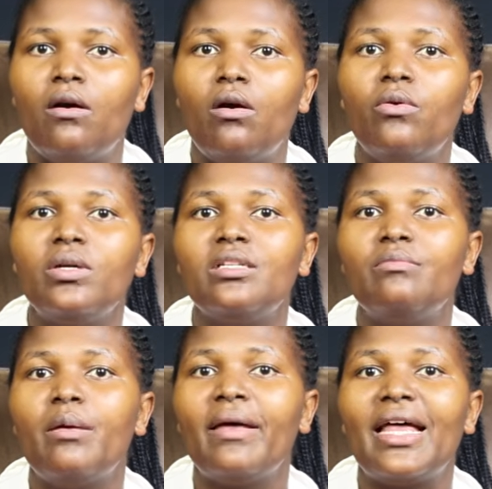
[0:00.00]
Always
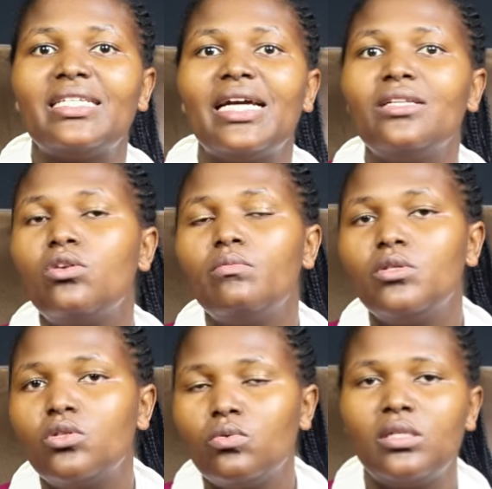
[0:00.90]
remember that hydro
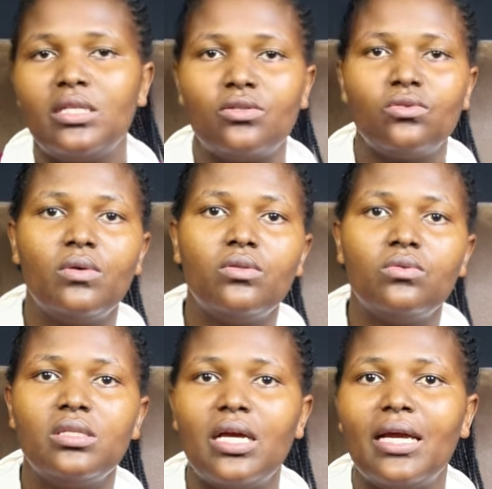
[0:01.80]
means water, so when you
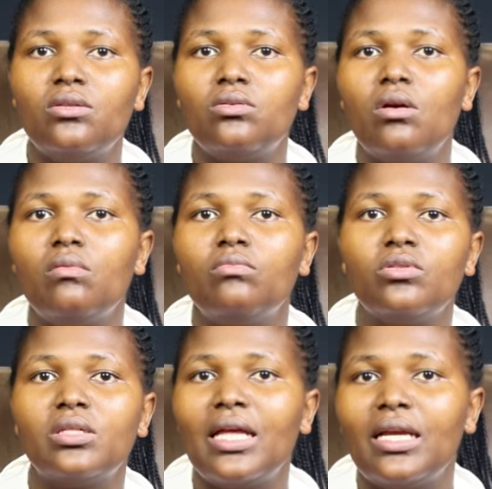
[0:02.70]
see hydro,
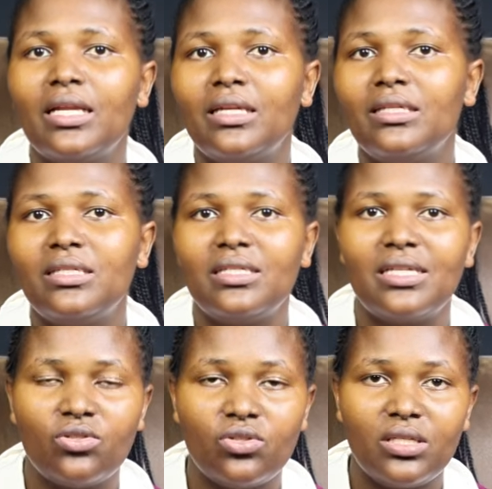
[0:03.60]
most likely it is
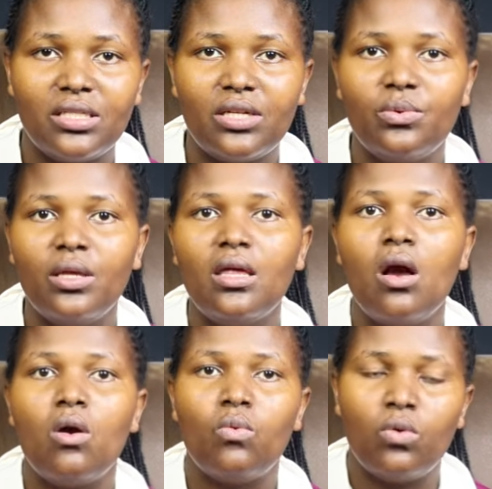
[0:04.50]
associated with
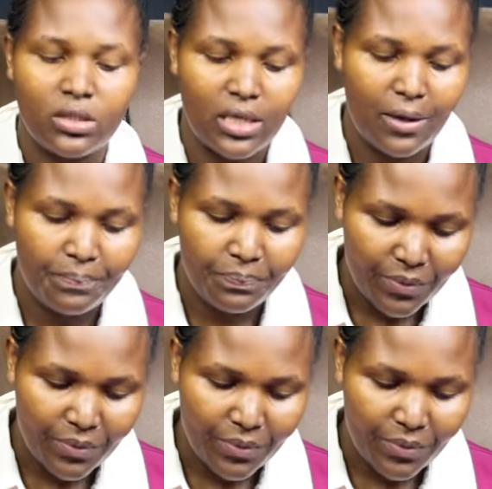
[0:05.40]
water.